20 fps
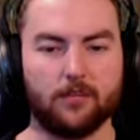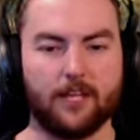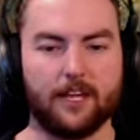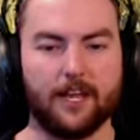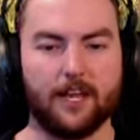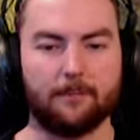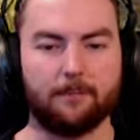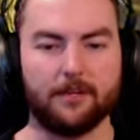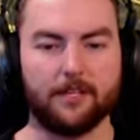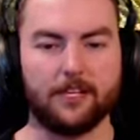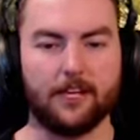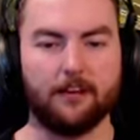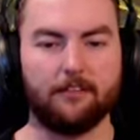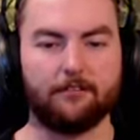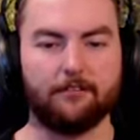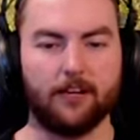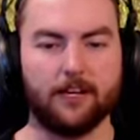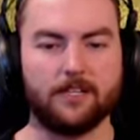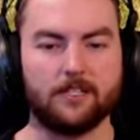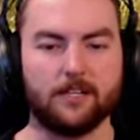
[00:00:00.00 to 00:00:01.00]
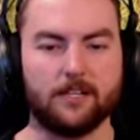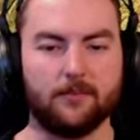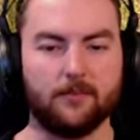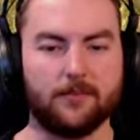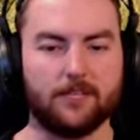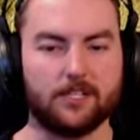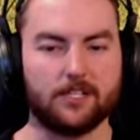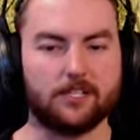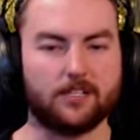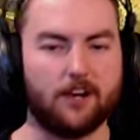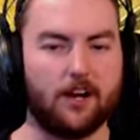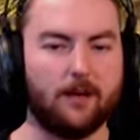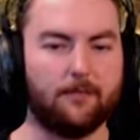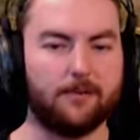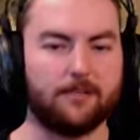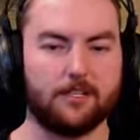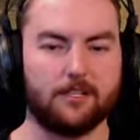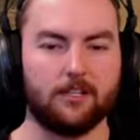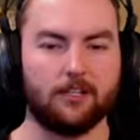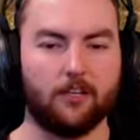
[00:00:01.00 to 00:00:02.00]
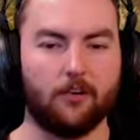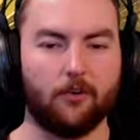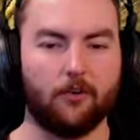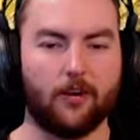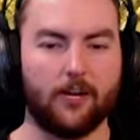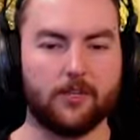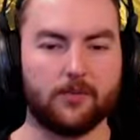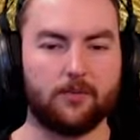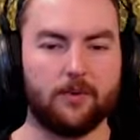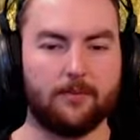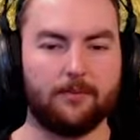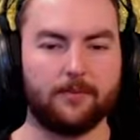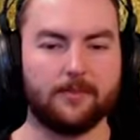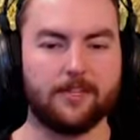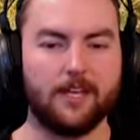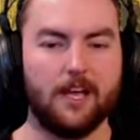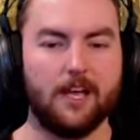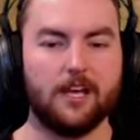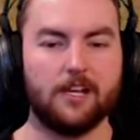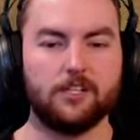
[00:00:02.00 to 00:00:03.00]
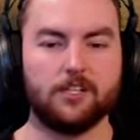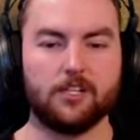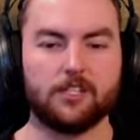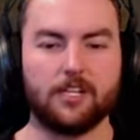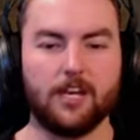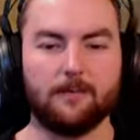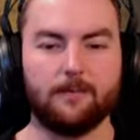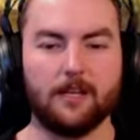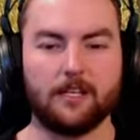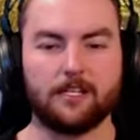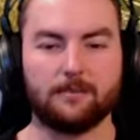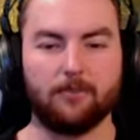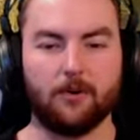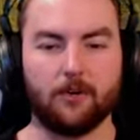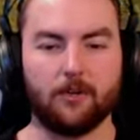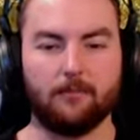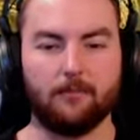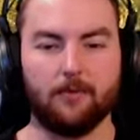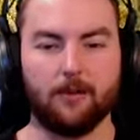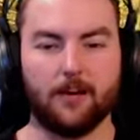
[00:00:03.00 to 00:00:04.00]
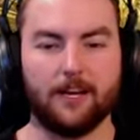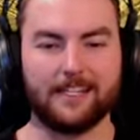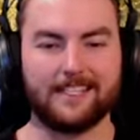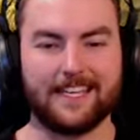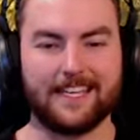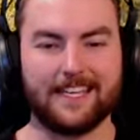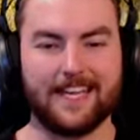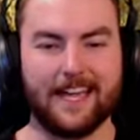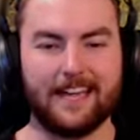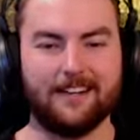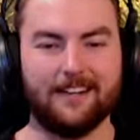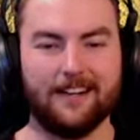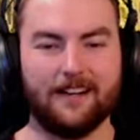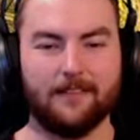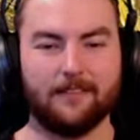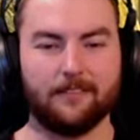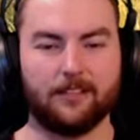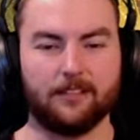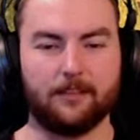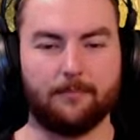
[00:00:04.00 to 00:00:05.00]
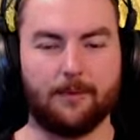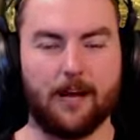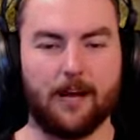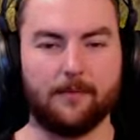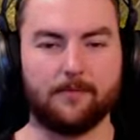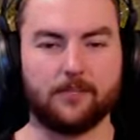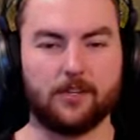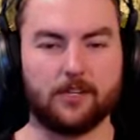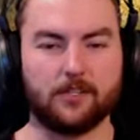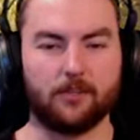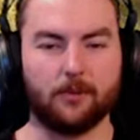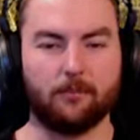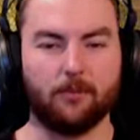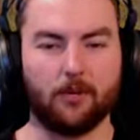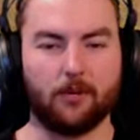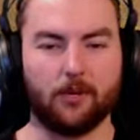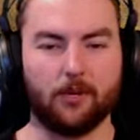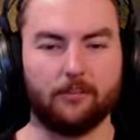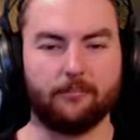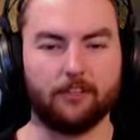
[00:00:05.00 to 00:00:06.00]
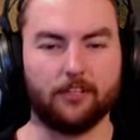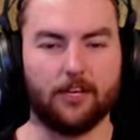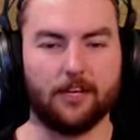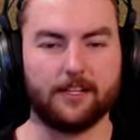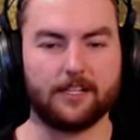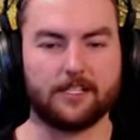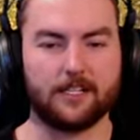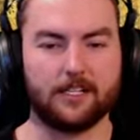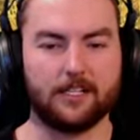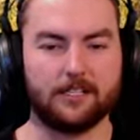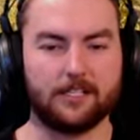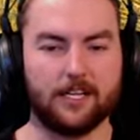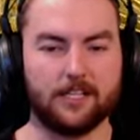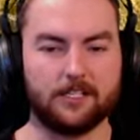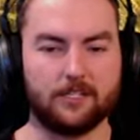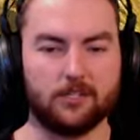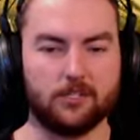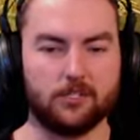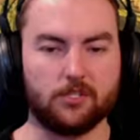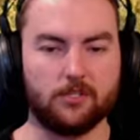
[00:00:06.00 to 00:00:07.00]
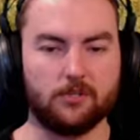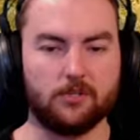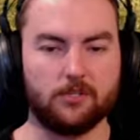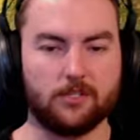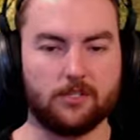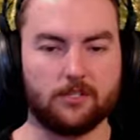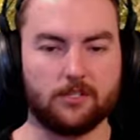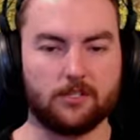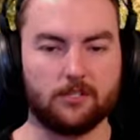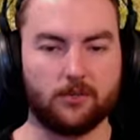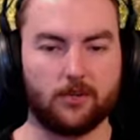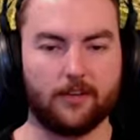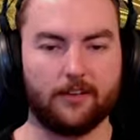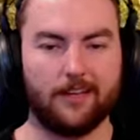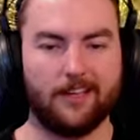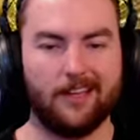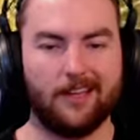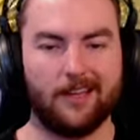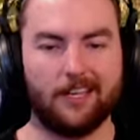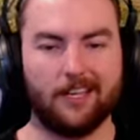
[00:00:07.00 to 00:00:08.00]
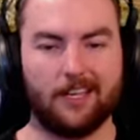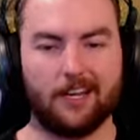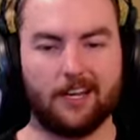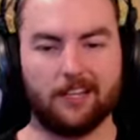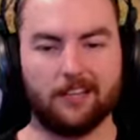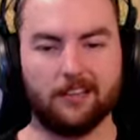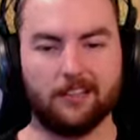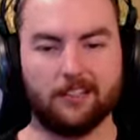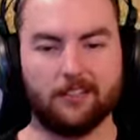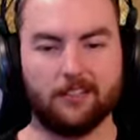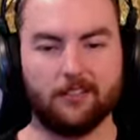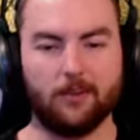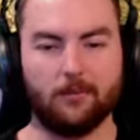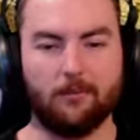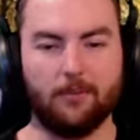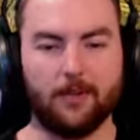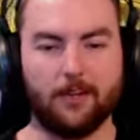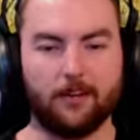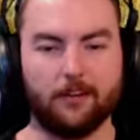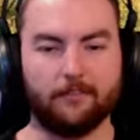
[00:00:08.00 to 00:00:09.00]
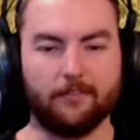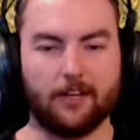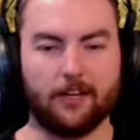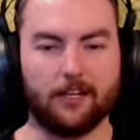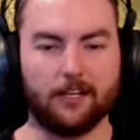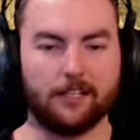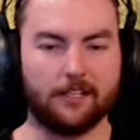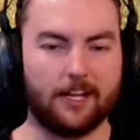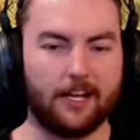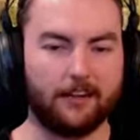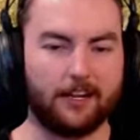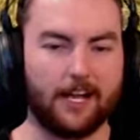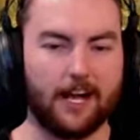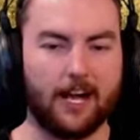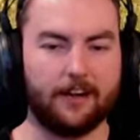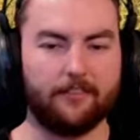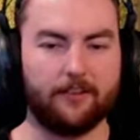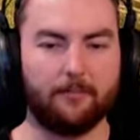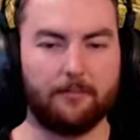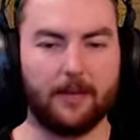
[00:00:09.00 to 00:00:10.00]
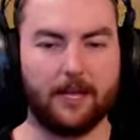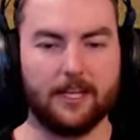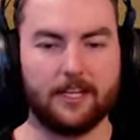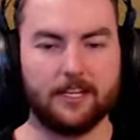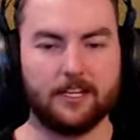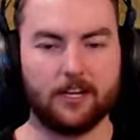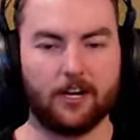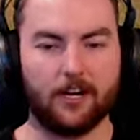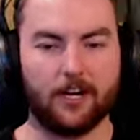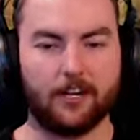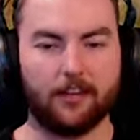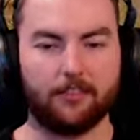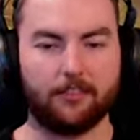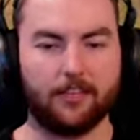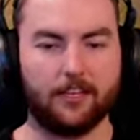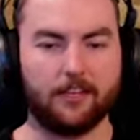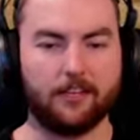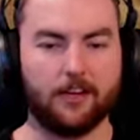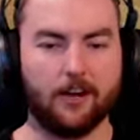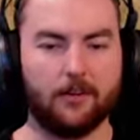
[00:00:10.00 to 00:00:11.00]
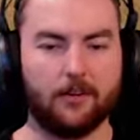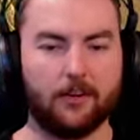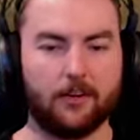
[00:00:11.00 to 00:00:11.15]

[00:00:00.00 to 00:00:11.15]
end up in gunfights in with your snipers and your long-range weapons. So just keep that spot in mind. Again, the palm tree sort of blocking off a line of sight there, so just use this to sort of get a little bit of a cover peek kind of thing going